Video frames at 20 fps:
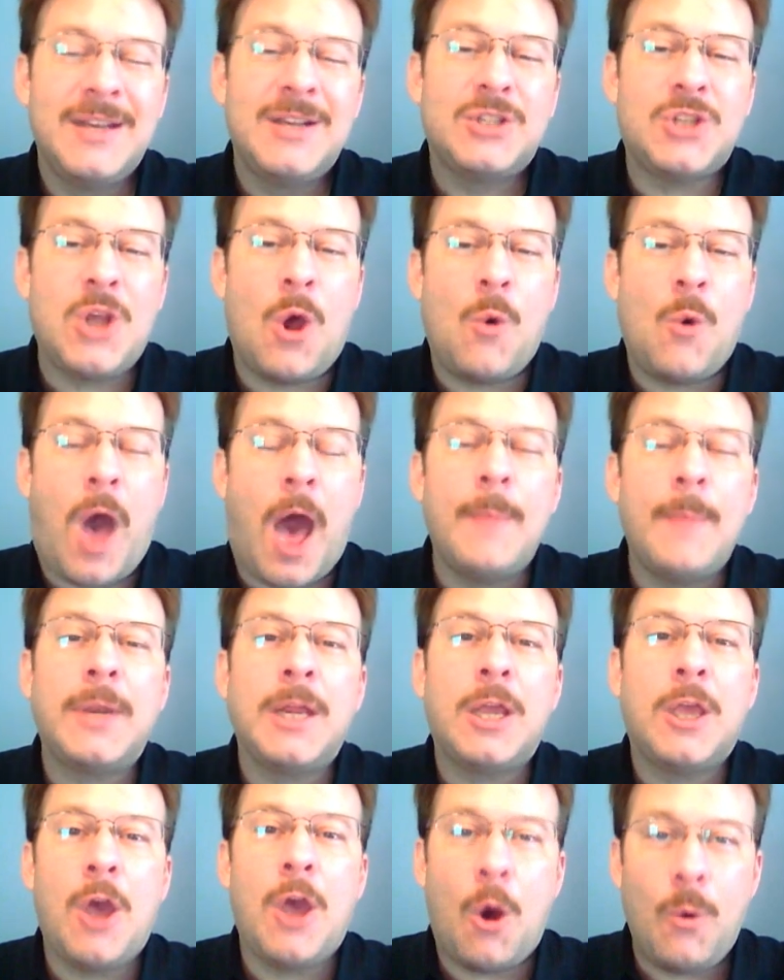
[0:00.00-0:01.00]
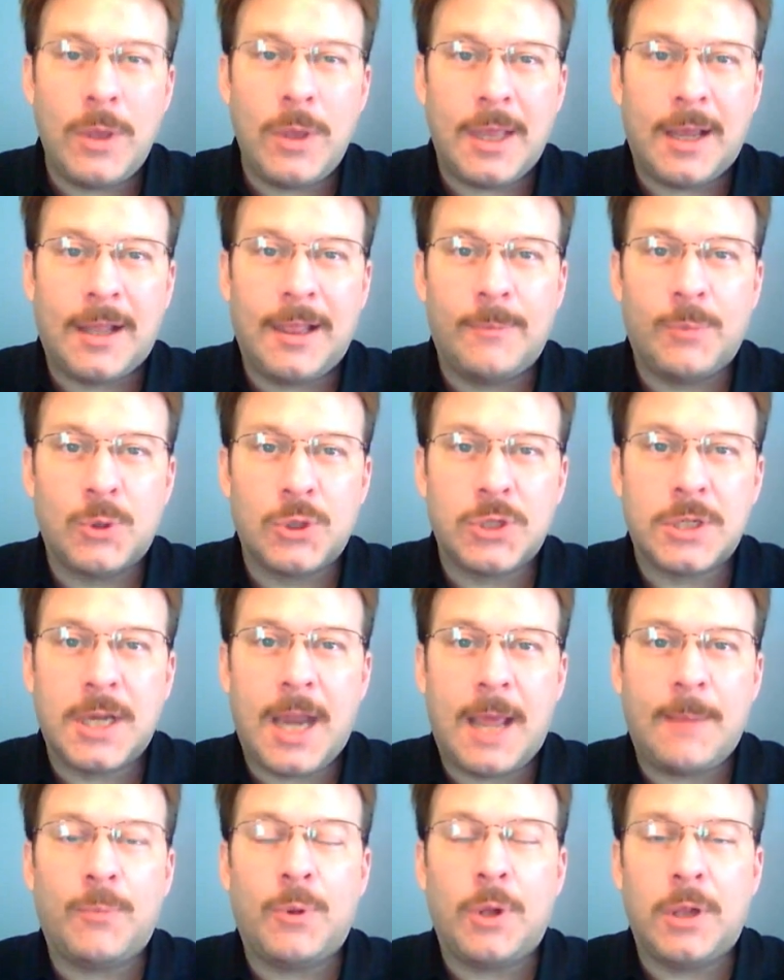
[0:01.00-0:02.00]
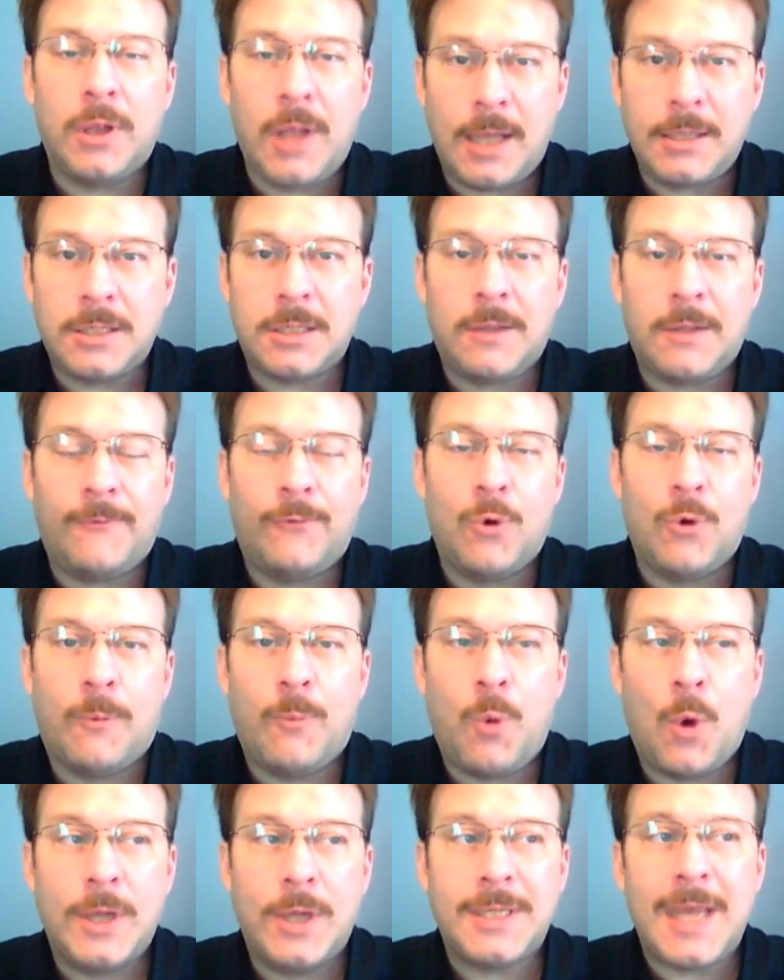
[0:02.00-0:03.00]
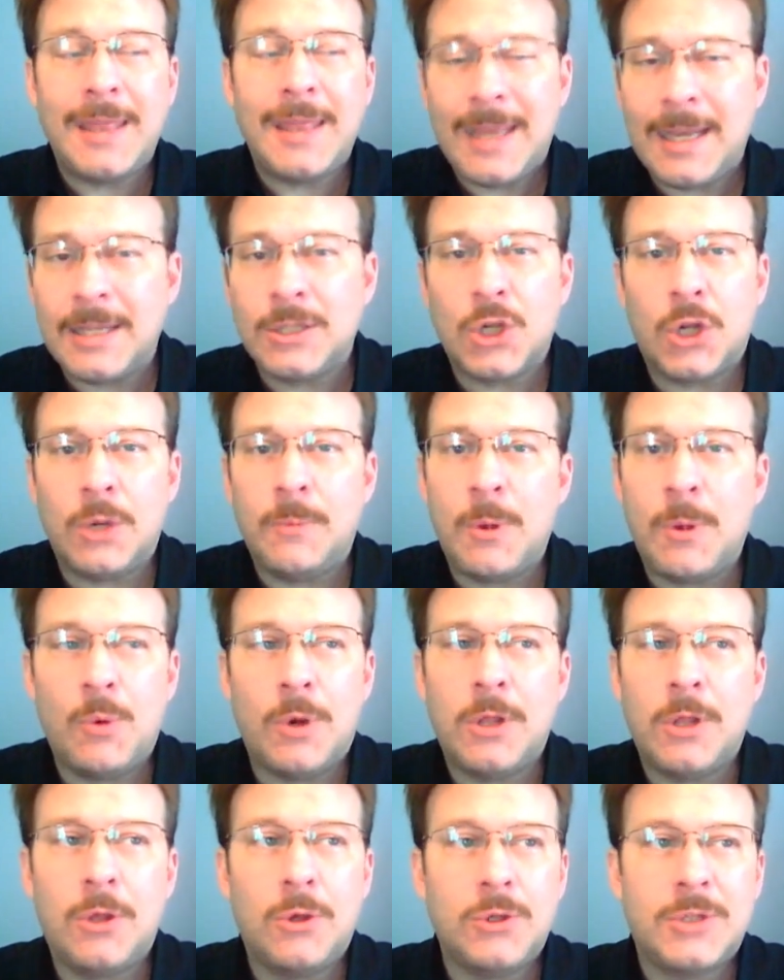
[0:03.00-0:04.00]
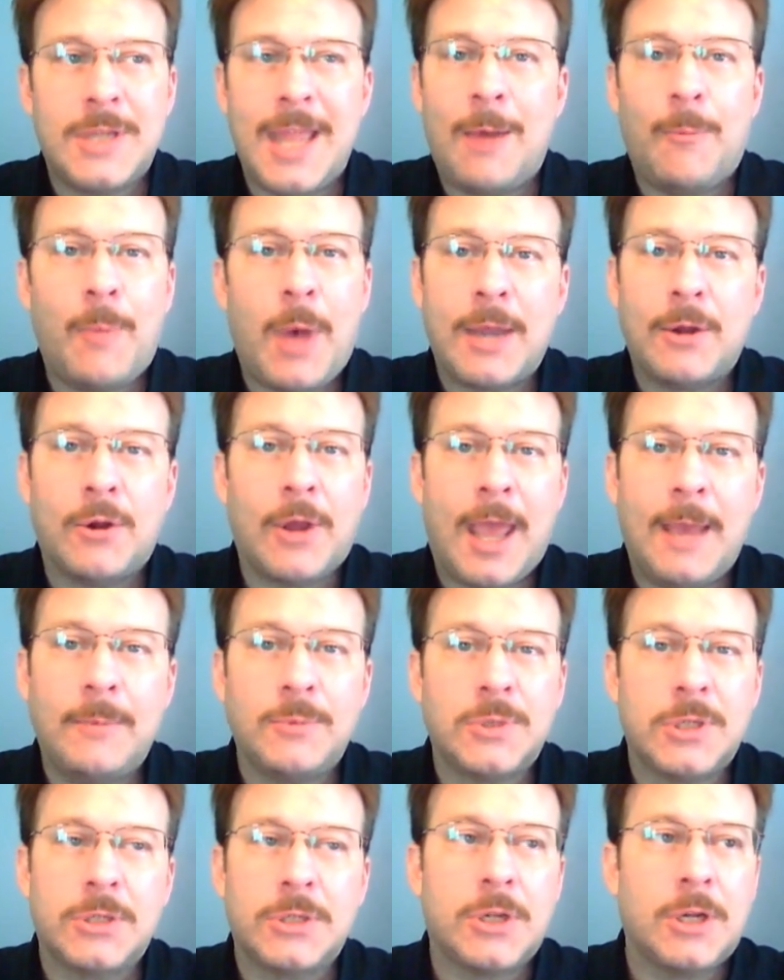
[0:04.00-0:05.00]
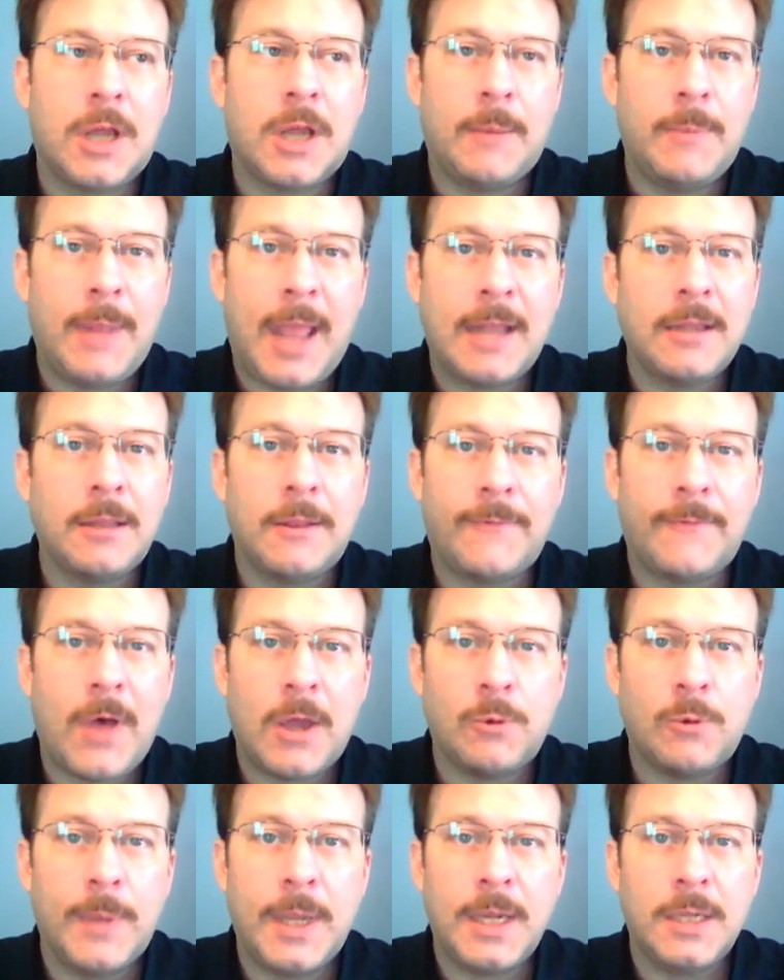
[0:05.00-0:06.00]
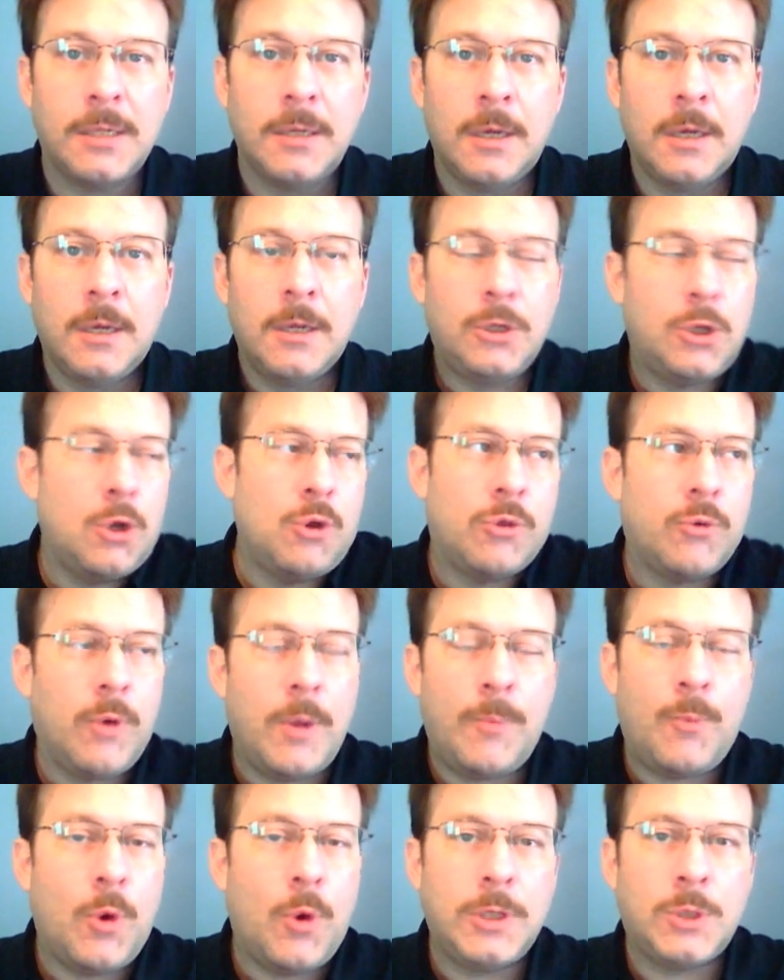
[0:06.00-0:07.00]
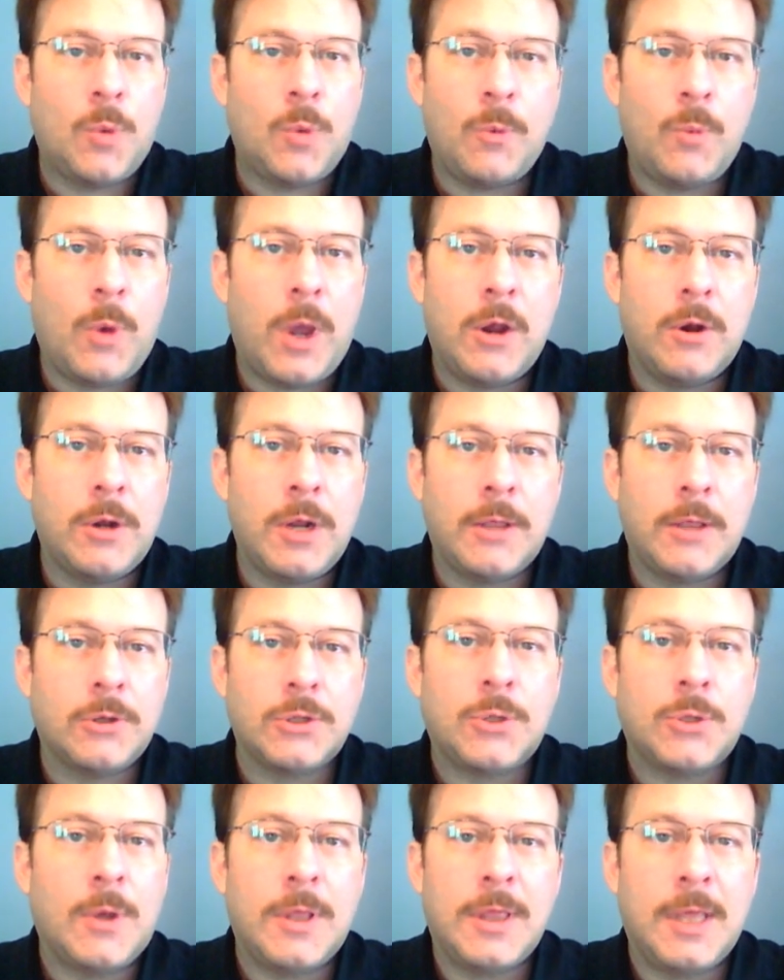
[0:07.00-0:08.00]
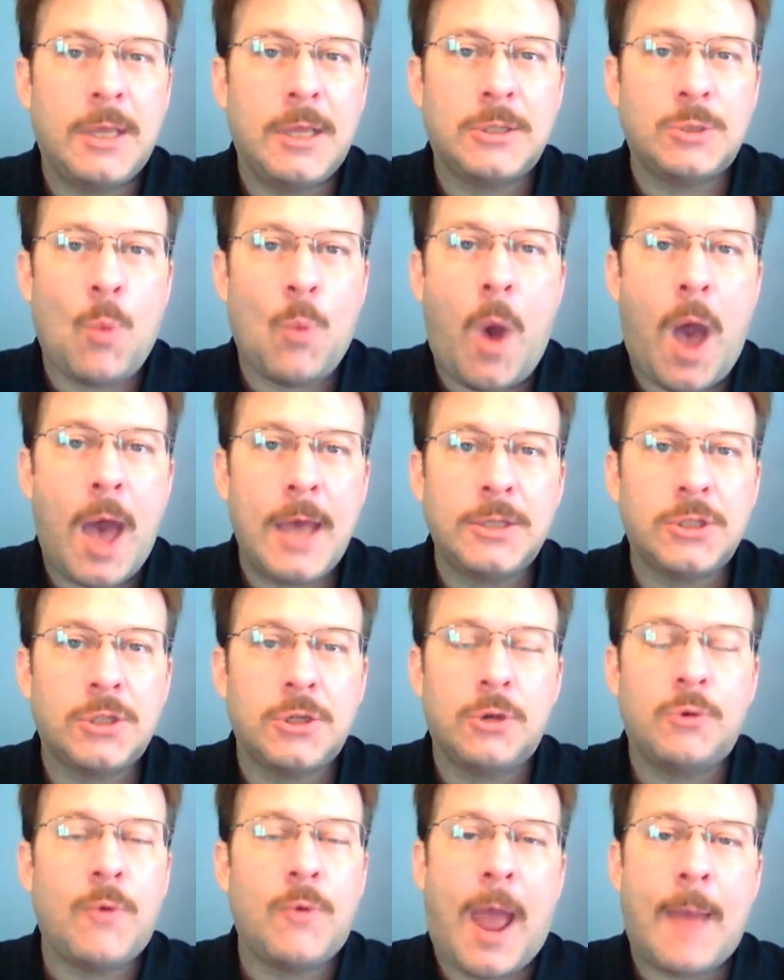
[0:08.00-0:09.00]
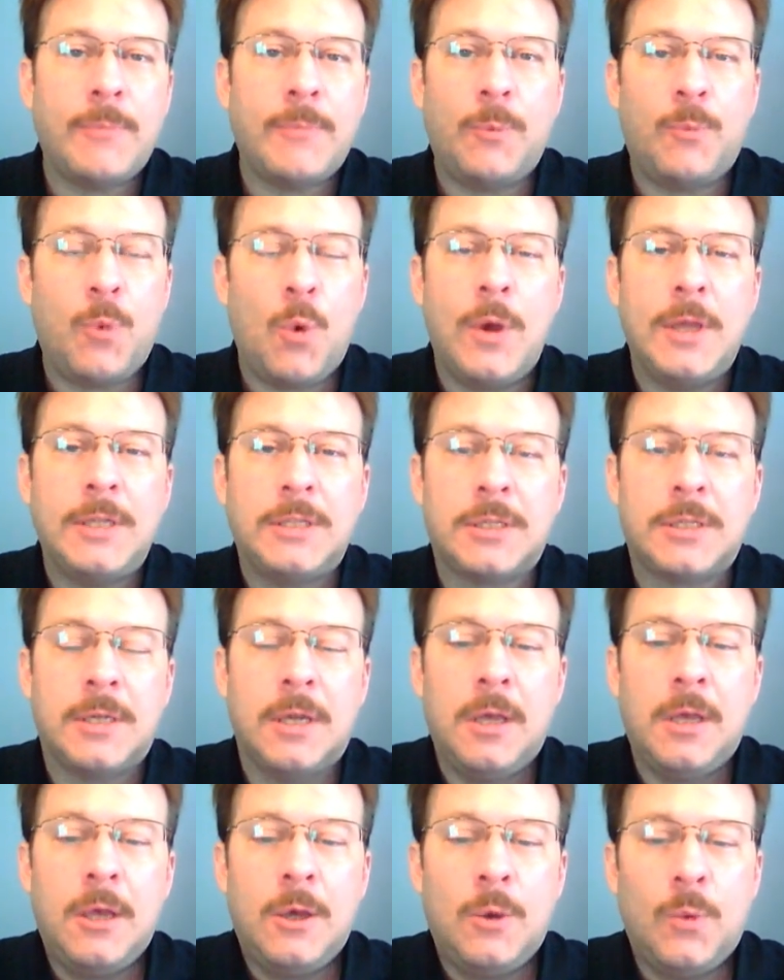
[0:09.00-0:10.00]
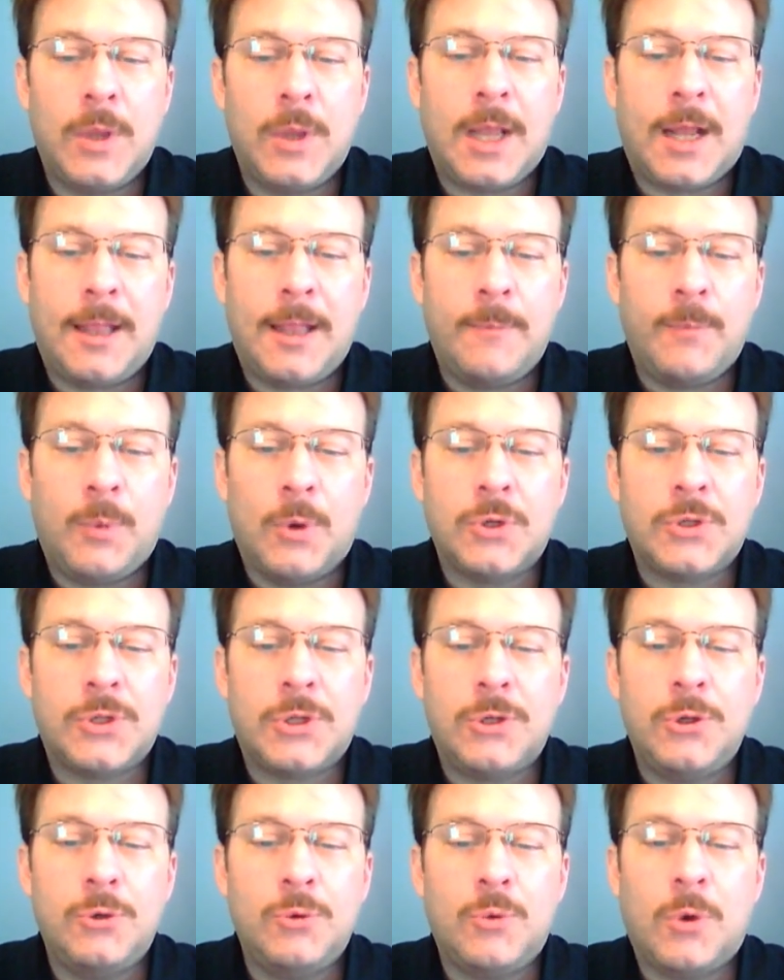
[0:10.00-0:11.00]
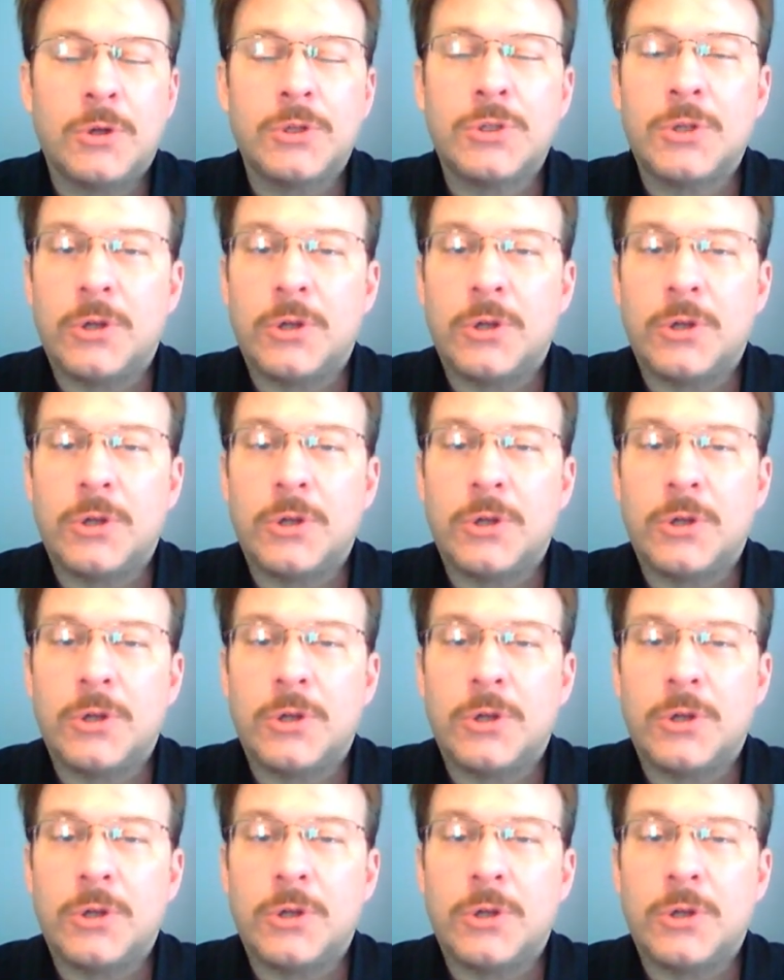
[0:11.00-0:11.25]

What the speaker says: So I'm going to go with the Clippers tonight, plus the 4 points. I think it's going to be one of those nail-biter games. It's going to come down to the final minute. 2-3 points one way or another. So I think it's wise to grab the points with the Clippers, who are